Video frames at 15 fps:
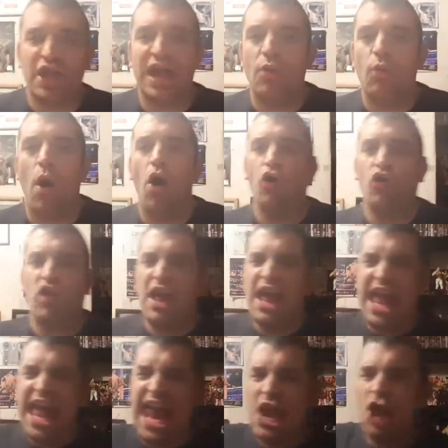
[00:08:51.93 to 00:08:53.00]
It was
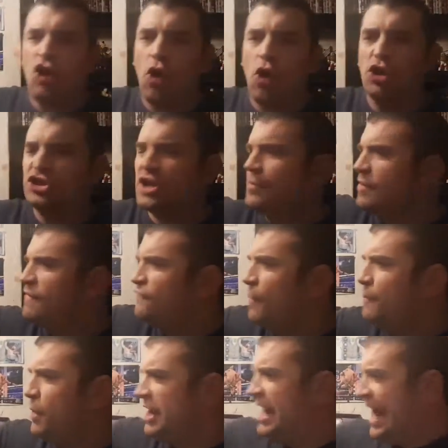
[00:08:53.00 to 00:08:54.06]
Intercontinental Champion for
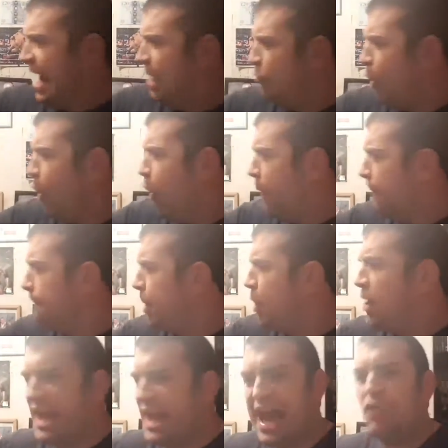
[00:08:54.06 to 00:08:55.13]
Monday Night Raw,
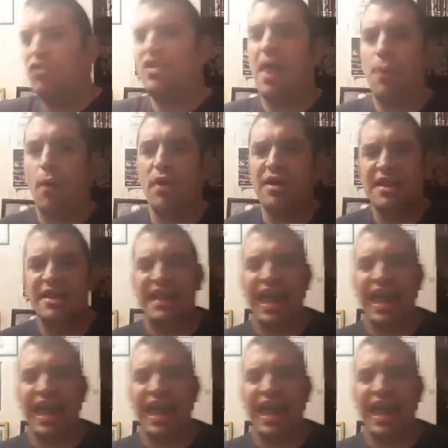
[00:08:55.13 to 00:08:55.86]
Burn It Down, Seth Rollins,